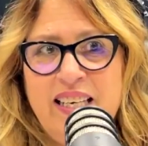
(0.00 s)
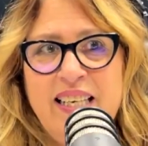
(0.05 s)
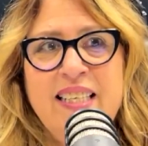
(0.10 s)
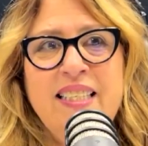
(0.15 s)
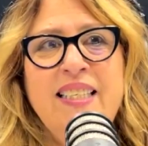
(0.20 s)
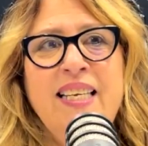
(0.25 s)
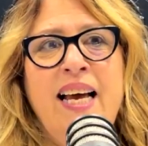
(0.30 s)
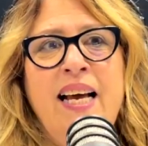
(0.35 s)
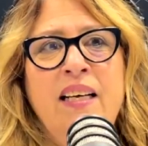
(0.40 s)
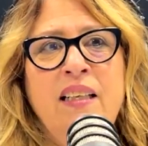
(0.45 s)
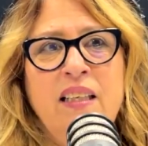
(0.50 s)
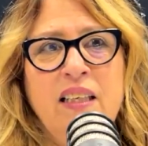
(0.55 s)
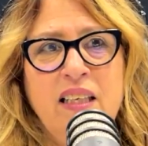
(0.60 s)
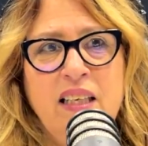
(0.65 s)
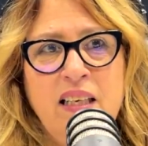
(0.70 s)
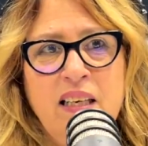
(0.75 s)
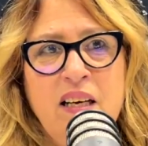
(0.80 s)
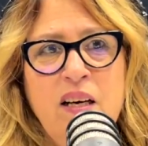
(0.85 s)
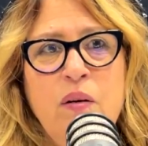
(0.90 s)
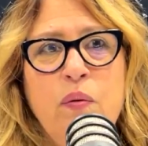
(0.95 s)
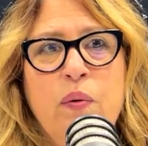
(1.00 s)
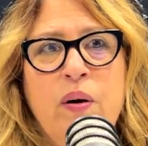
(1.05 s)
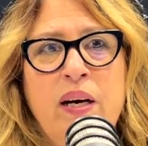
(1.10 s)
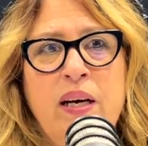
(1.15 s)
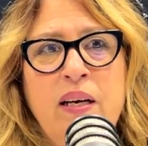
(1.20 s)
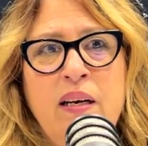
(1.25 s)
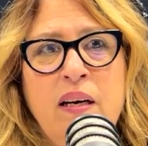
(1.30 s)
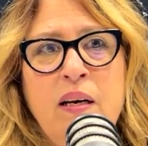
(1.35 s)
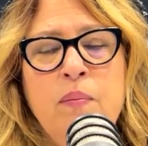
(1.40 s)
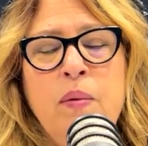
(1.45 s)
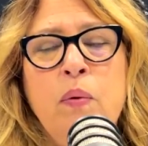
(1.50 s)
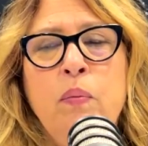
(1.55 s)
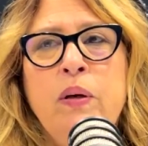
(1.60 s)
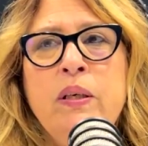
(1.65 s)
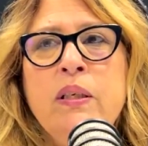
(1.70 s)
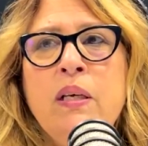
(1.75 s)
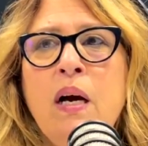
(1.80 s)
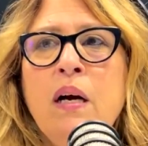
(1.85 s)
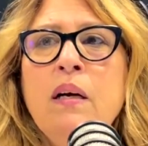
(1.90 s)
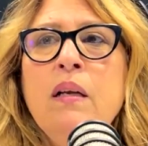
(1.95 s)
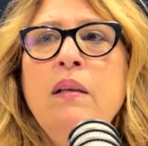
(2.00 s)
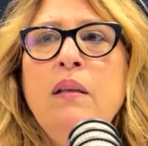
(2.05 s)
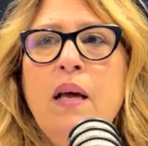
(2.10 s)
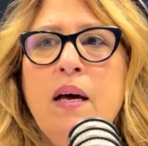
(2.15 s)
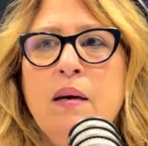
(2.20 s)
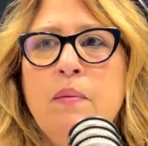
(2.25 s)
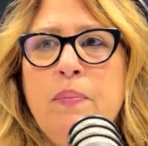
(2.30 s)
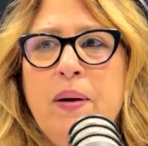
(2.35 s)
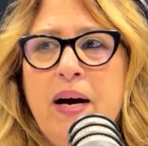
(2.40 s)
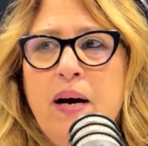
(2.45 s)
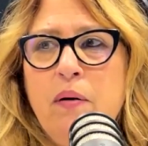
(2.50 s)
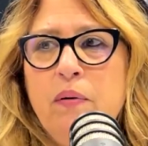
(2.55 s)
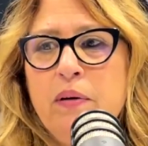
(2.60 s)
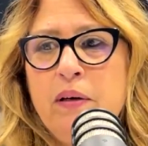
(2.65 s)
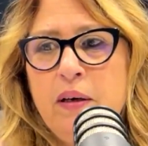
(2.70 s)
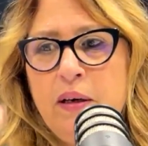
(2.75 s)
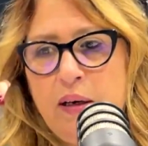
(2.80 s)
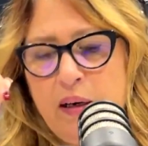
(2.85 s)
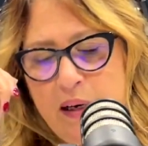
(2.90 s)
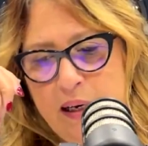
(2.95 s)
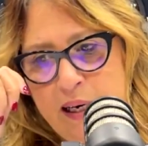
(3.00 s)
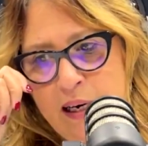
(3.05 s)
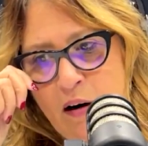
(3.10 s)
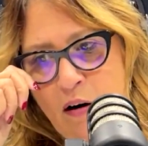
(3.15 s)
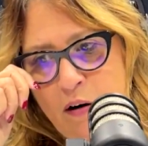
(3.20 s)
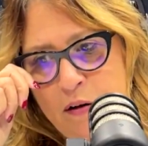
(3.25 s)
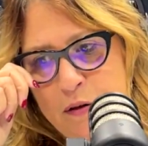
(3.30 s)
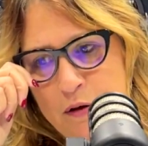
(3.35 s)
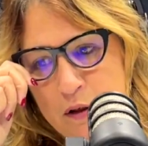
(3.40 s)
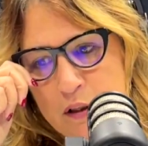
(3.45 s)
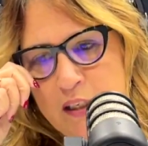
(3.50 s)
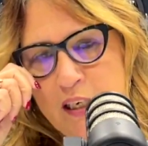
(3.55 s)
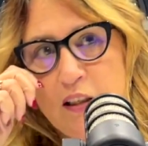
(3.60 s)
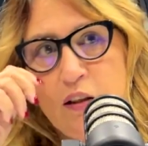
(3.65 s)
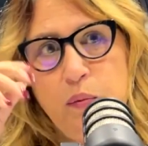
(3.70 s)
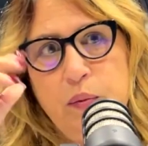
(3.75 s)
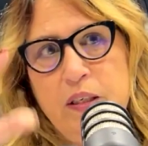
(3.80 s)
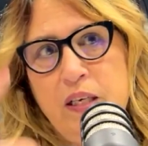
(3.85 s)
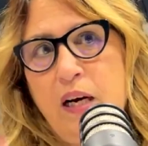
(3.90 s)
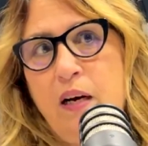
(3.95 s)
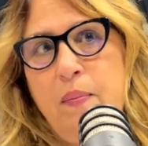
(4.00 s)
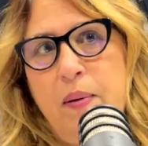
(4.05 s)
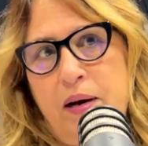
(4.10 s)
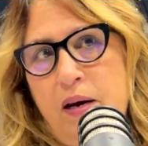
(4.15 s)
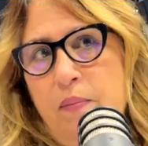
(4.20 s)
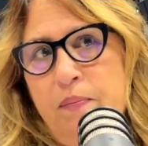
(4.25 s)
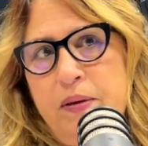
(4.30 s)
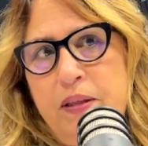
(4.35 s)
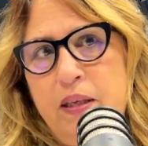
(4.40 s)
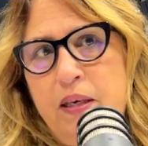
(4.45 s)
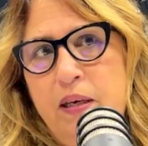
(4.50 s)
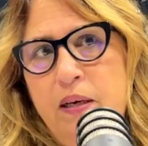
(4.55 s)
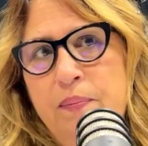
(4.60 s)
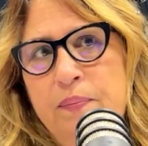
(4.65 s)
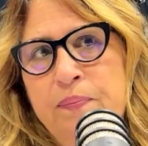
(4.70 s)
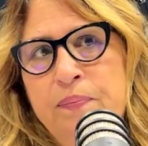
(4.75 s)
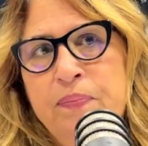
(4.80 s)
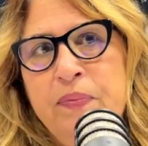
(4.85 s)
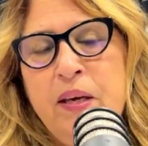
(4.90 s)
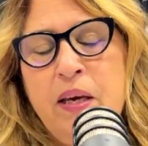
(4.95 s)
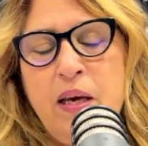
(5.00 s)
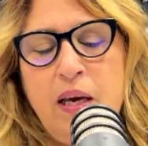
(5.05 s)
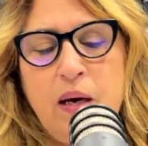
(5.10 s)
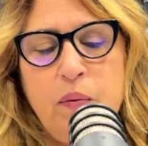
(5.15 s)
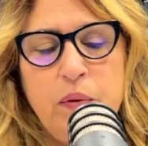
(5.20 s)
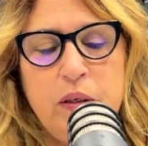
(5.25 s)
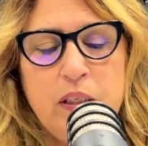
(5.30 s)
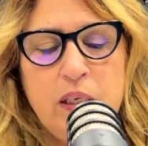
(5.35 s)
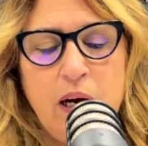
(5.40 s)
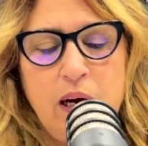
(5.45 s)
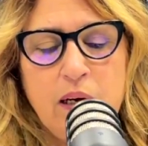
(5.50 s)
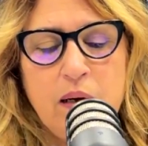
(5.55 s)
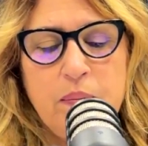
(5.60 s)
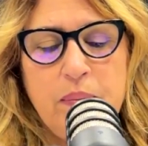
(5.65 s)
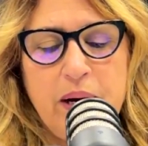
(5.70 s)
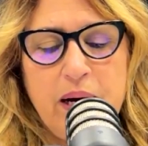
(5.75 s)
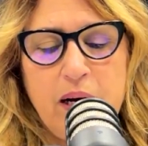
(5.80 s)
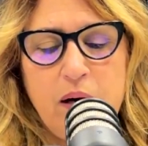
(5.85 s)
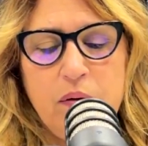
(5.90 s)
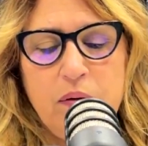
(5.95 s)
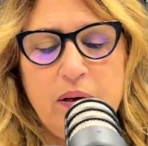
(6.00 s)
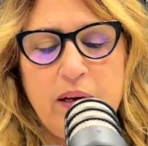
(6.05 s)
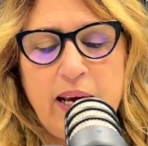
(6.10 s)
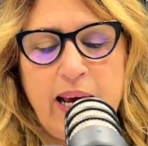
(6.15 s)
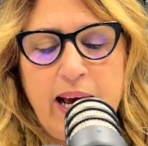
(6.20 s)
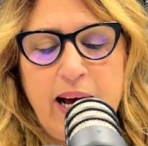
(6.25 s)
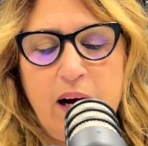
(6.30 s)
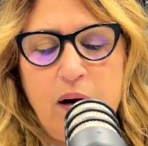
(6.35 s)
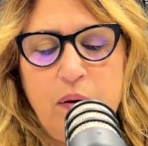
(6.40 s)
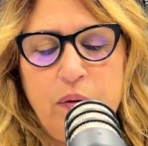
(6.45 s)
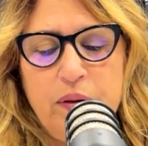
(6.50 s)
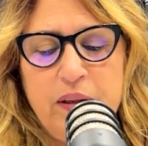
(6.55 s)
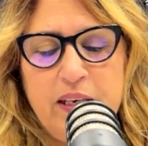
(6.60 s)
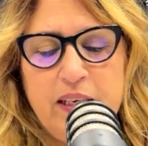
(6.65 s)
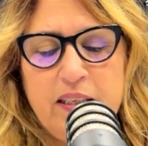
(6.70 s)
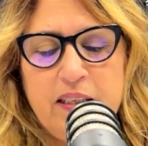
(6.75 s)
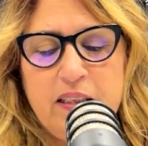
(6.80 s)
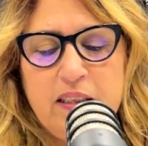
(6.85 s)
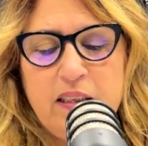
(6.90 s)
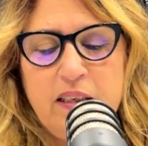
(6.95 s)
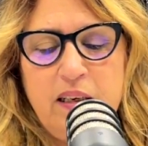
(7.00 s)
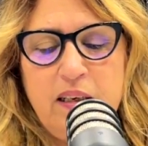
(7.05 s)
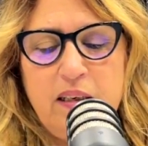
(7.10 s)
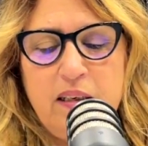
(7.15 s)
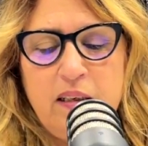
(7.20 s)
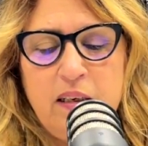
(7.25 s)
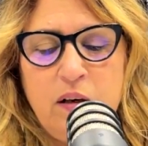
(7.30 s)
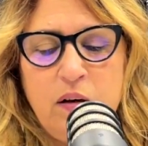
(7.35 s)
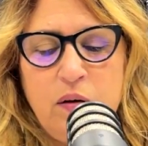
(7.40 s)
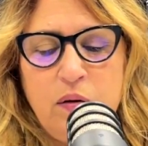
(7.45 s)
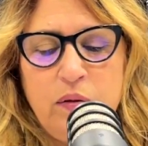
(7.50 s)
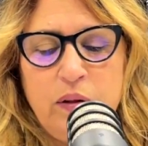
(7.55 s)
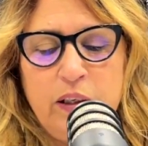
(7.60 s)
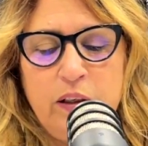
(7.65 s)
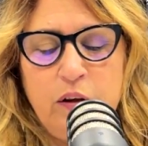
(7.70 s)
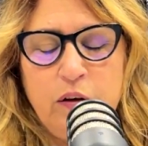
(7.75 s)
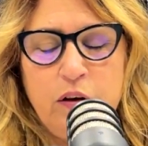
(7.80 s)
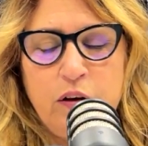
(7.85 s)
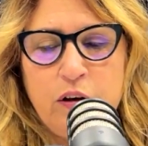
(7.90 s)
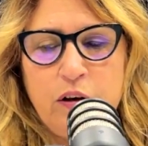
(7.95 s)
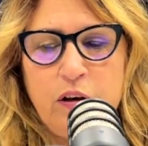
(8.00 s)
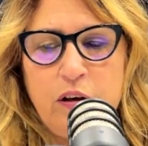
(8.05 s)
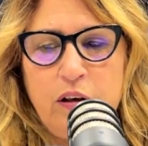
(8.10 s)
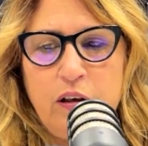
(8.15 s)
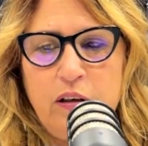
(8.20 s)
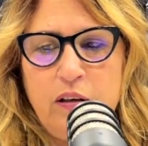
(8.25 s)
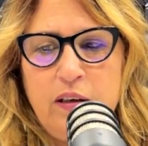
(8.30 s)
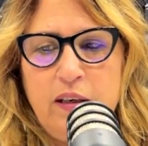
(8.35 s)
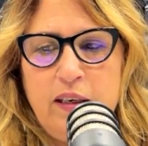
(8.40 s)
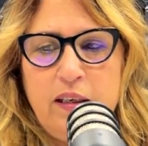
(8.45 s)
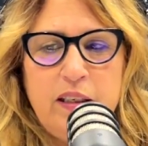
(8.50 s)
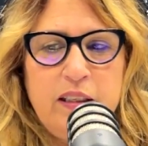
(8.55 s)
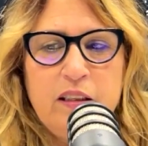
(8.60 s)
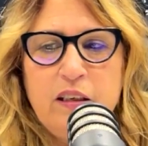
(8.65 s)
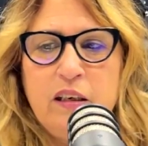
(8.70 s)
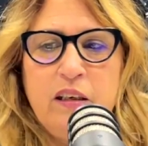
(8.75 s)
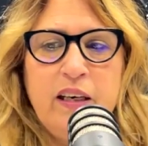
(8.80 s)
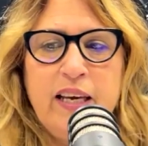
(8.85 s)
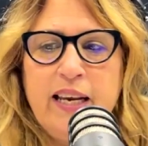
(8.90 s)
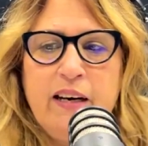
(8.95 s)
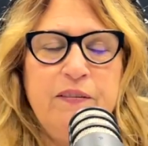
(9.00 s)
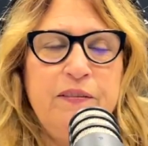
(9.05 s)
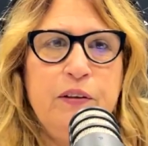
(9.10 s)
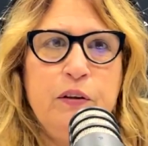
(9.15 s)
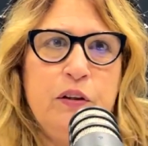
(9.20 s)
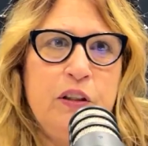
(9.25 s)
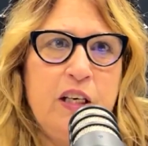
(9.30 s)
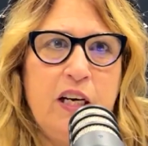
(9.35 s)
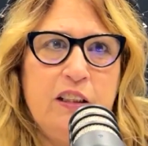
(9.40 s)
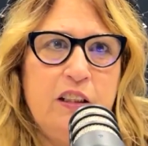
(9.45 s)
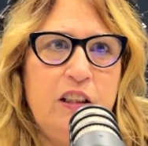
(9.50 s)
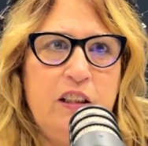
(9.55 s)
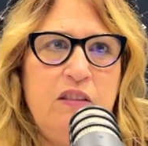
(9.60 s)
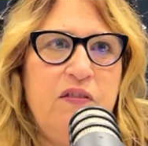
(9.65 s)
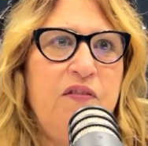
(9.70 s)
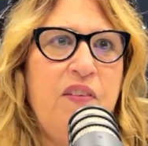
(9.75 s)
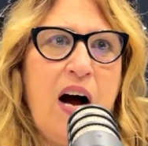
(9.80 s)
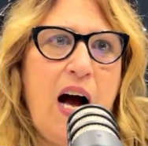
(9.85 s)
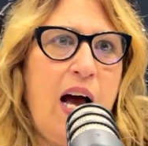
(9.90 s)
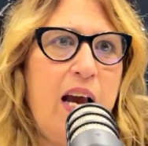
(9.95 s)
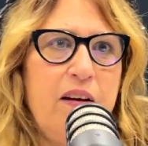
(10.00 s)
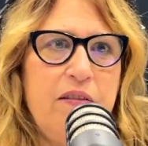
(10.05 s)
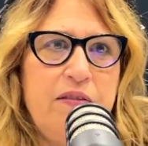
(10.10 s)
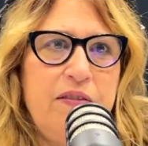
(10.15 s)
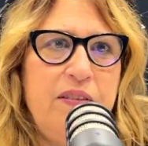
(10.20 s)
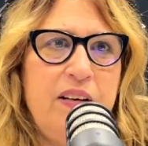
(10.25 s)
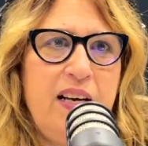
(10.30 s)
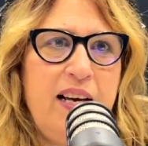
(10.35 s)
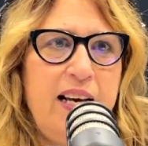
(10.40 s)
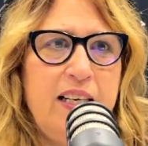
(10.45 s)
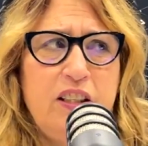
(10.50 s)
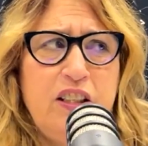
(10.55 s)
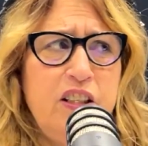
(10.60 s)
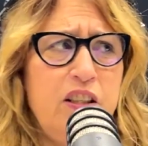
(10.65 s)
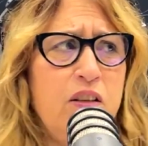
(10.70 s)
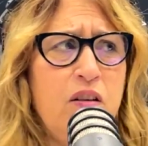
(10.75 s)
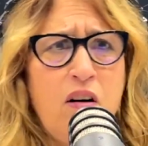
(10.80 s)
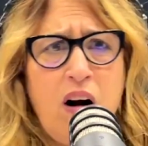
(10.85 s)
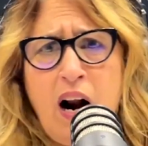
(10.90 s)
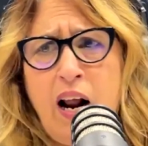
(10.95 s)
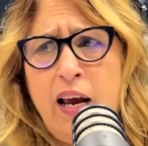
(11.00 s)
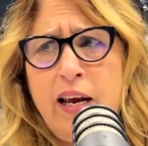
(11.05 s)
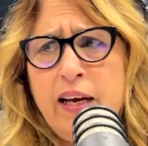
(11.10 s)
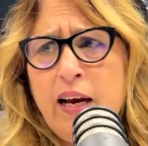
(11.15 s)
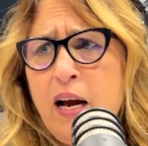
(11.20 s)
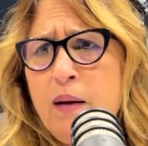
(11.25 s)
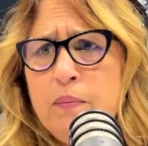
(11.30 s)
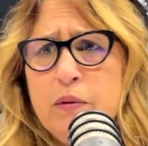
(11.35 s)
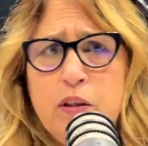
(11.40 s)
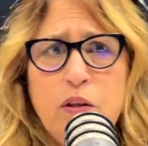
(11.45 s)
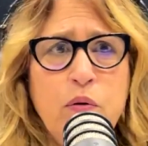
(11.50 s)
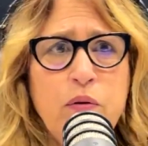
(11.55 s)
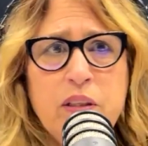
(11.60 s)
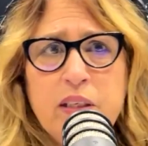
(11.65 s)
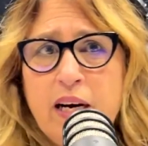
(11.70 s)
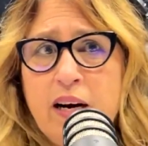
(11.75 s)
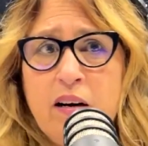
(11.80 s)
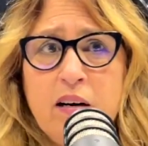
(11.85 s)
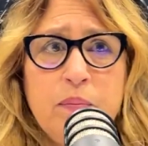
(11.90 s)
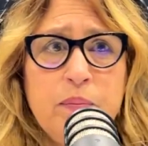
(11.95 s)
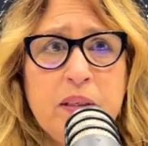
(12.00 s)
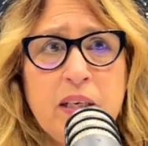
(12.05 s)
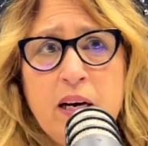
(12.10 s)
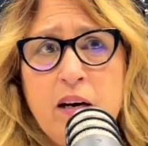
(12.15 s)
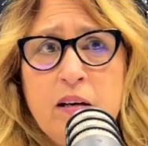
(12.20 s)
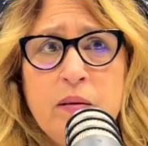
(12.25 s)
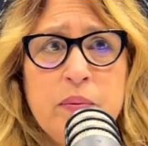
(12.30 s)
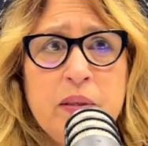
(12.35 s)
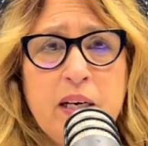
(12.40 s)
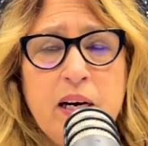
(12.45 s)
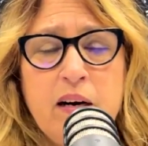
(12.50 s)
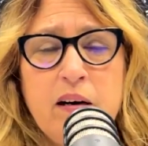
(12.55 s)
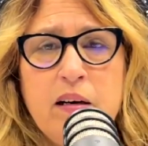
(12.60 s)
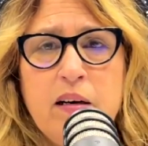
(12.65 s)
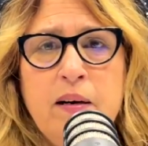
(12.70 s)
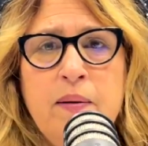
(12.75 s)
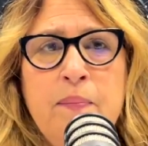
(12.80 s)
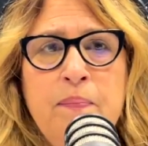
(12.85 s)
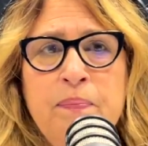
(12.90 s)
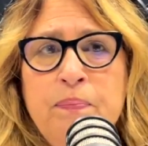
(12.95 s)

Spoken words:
Exactly, right? I mean, we talk a lot about, in our third session, we talk about empathy, and we talk about how this, little girl is going to get a flu shot. She's 5, and she's crying, I'm so scared, I'm scared, I'm scared.